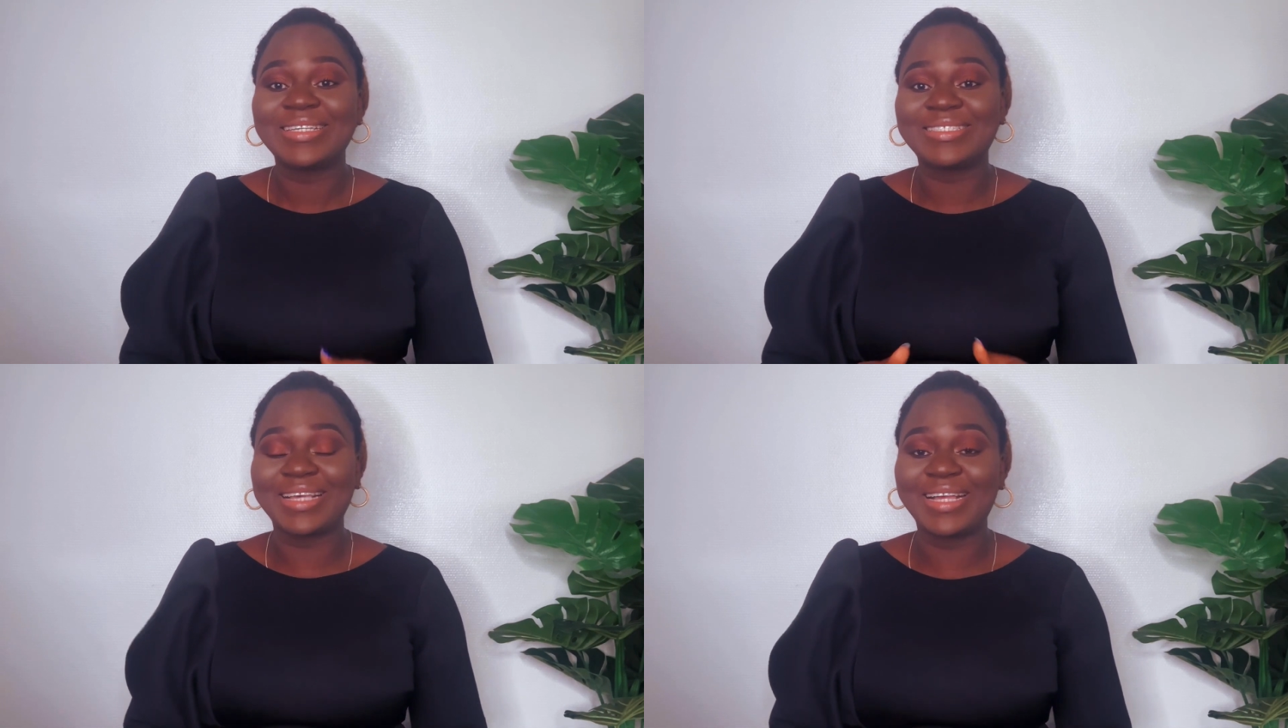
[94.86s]

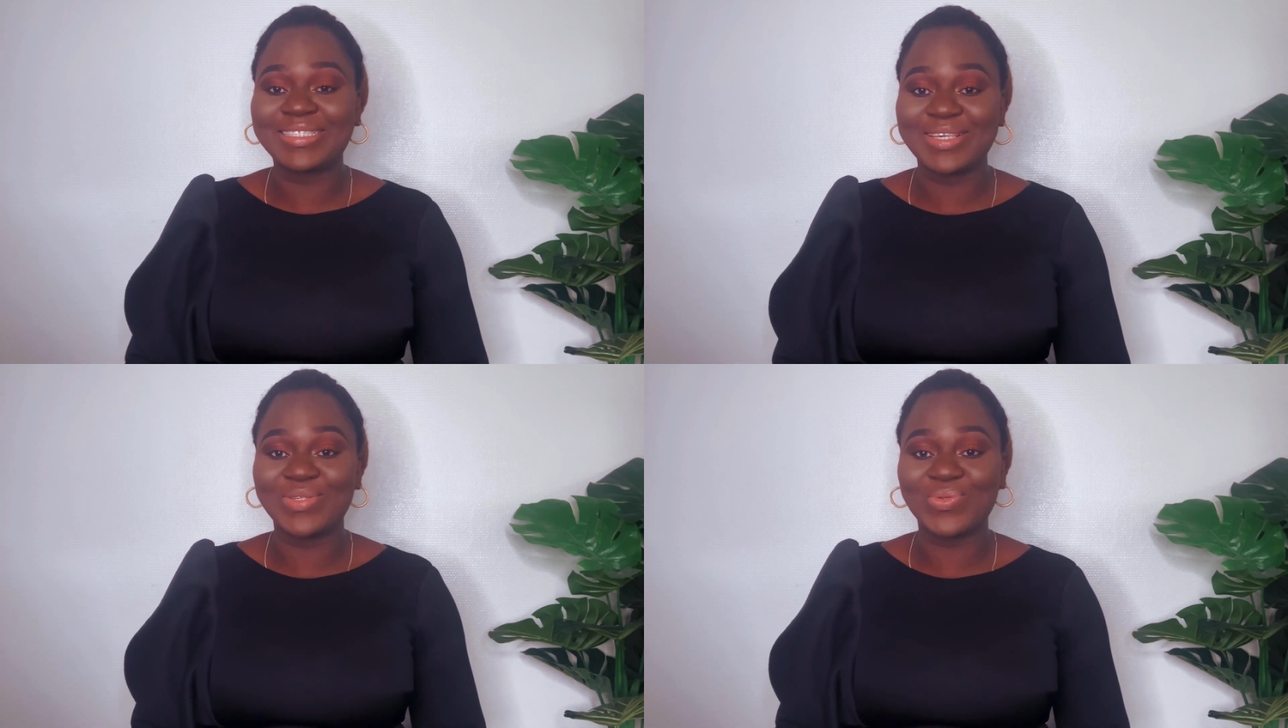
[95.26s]

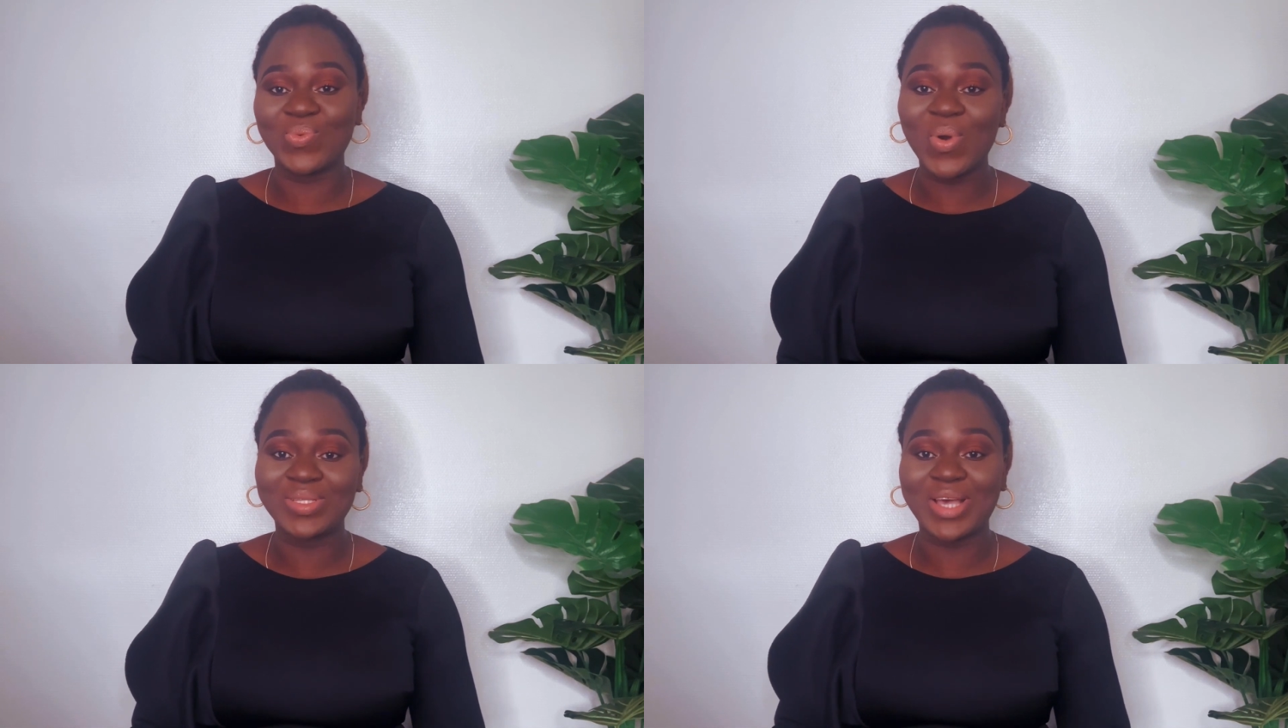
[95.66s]
that is
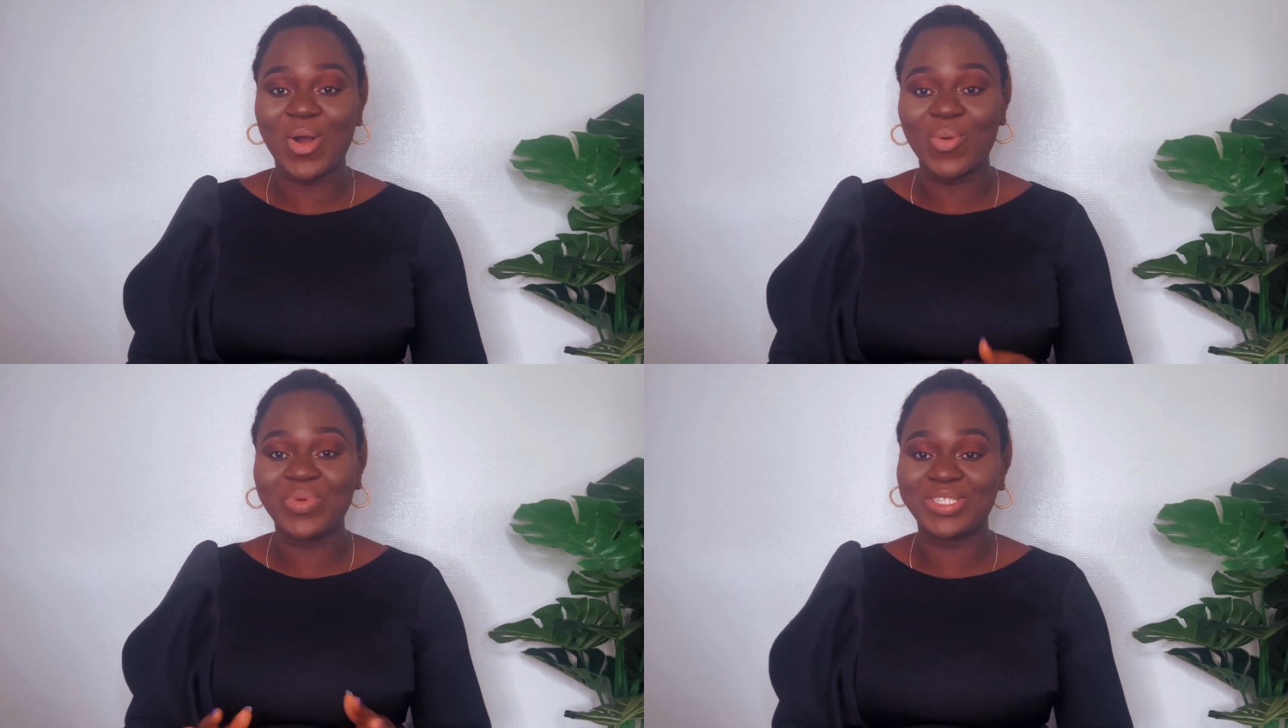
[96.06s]
what
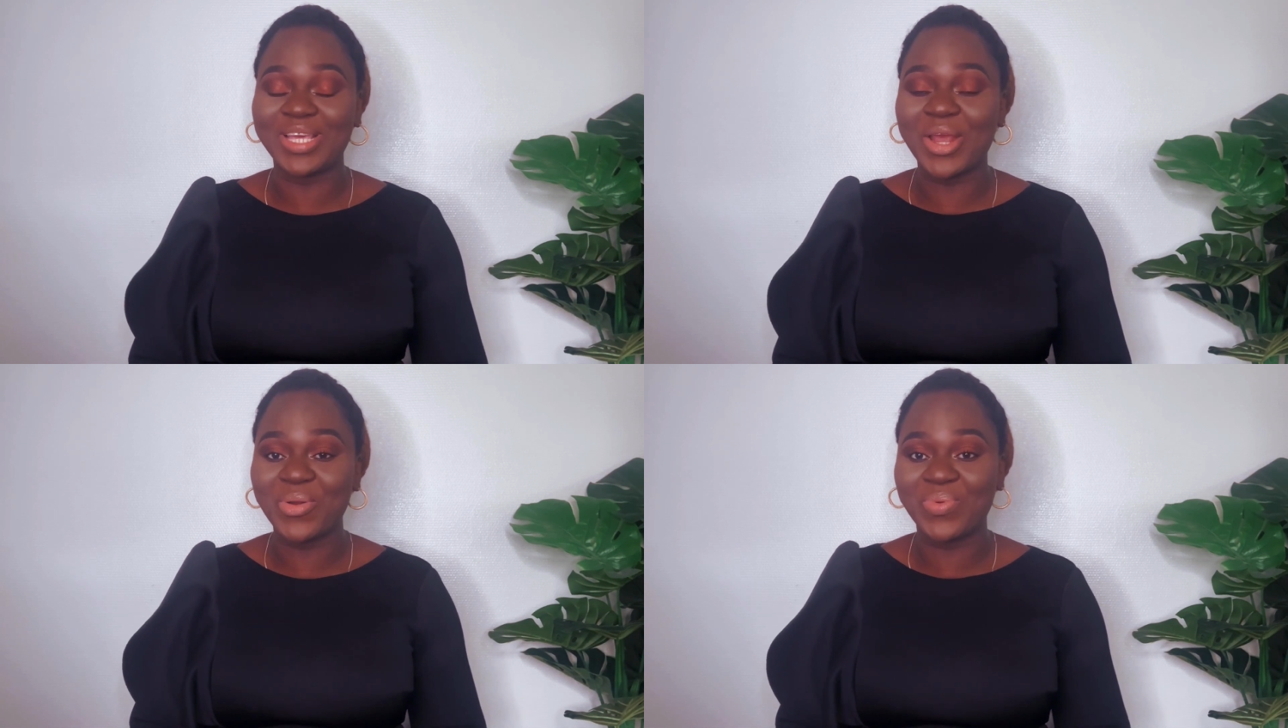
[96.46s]
i'll be
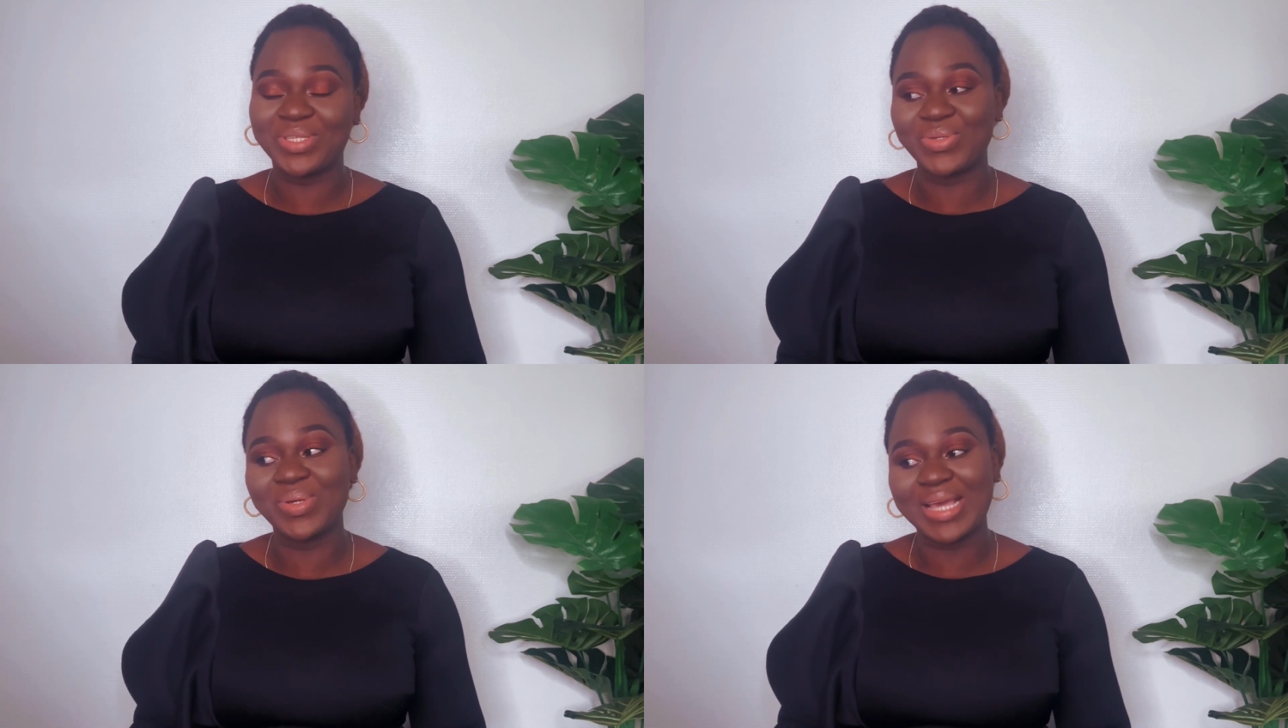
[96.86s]
sharing
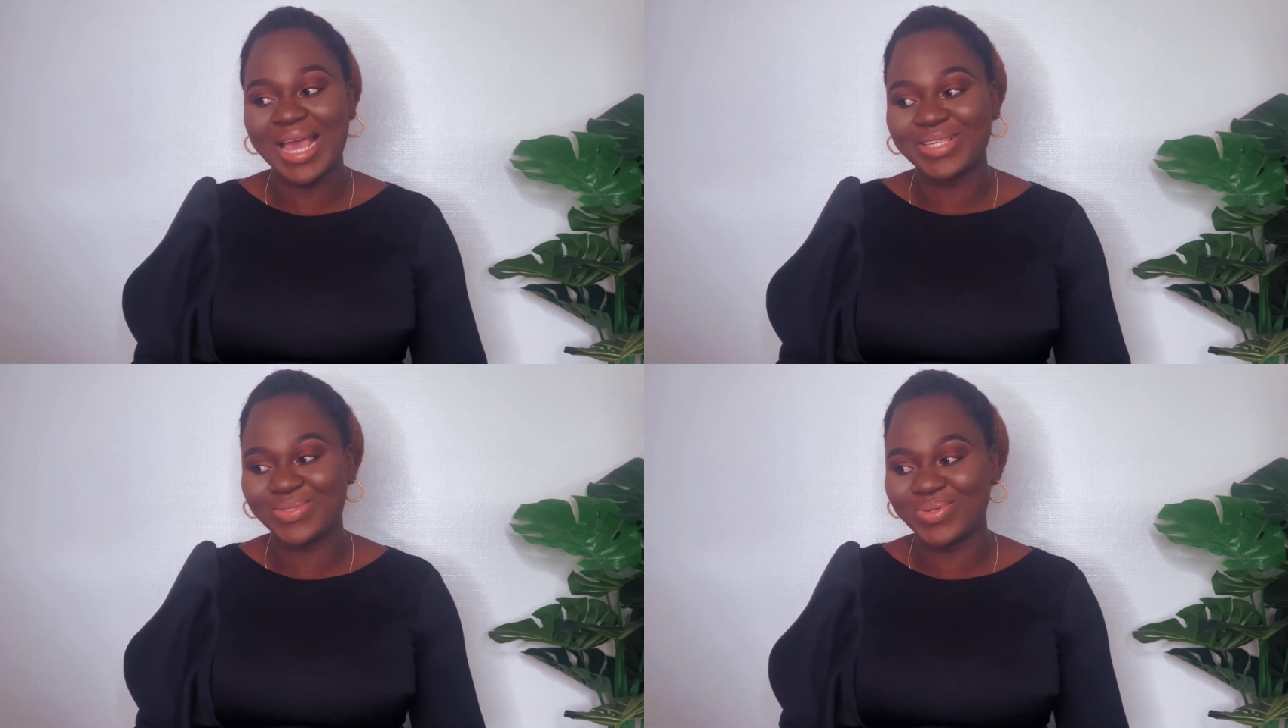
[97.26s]
with you
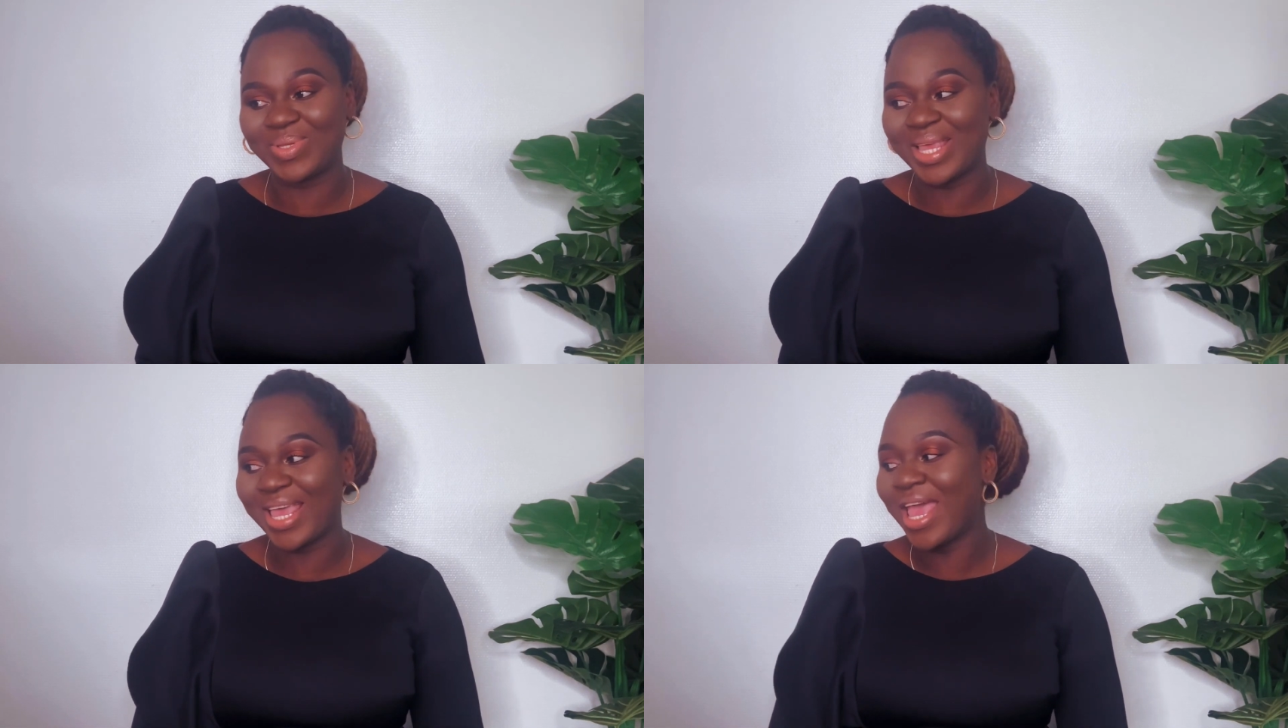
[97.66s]
guys
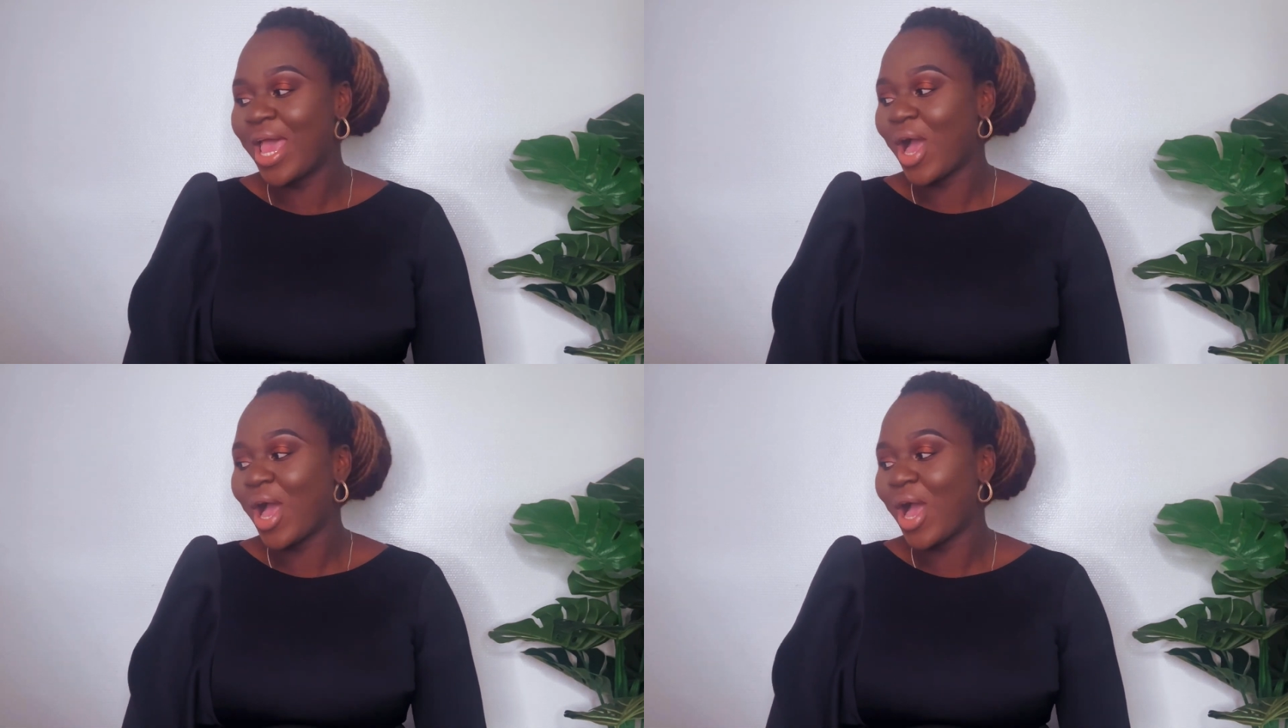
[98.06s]
today